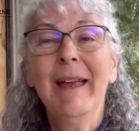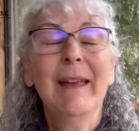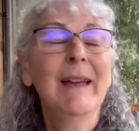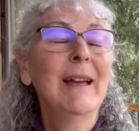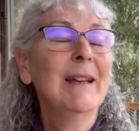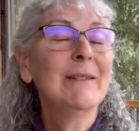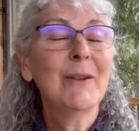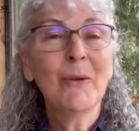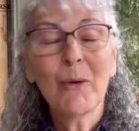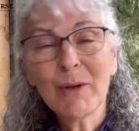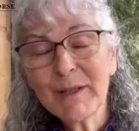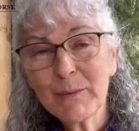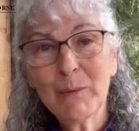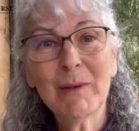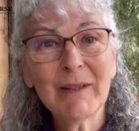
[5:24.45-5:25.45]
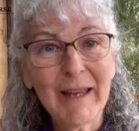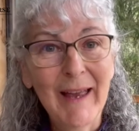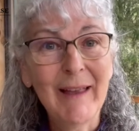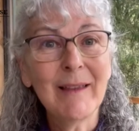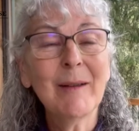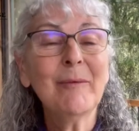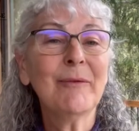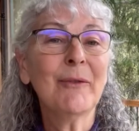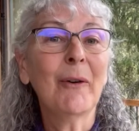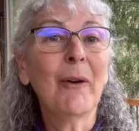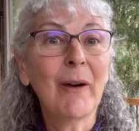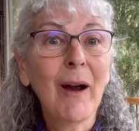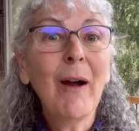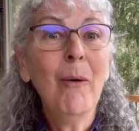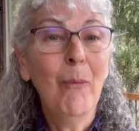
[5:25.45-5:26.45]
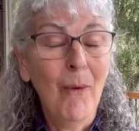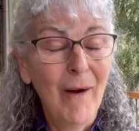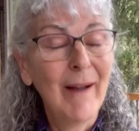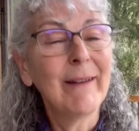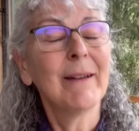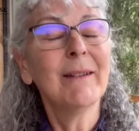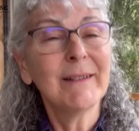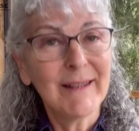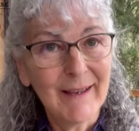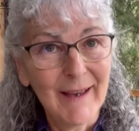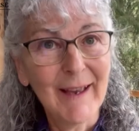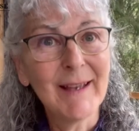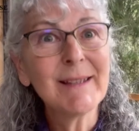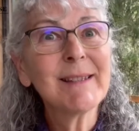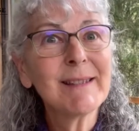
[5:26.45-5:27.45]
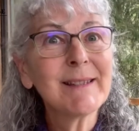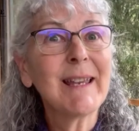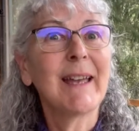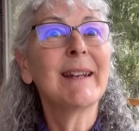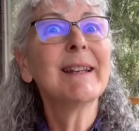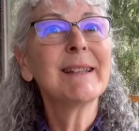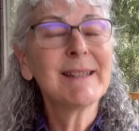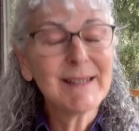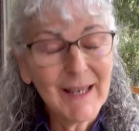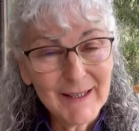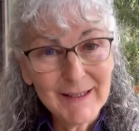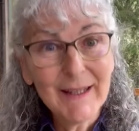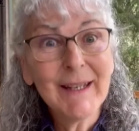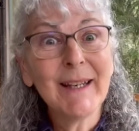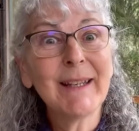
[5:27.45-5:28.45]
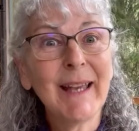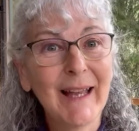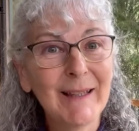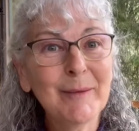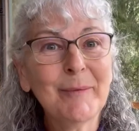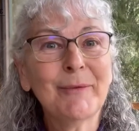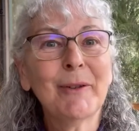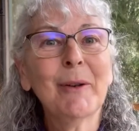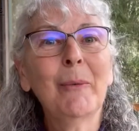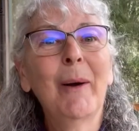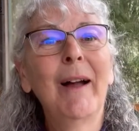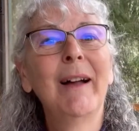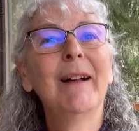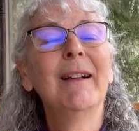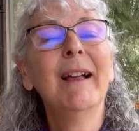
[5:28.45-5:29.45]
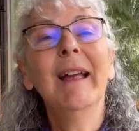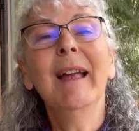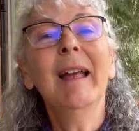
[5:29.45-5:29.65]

And the horse will gallop for a while, yes, get excited and gallop for a while,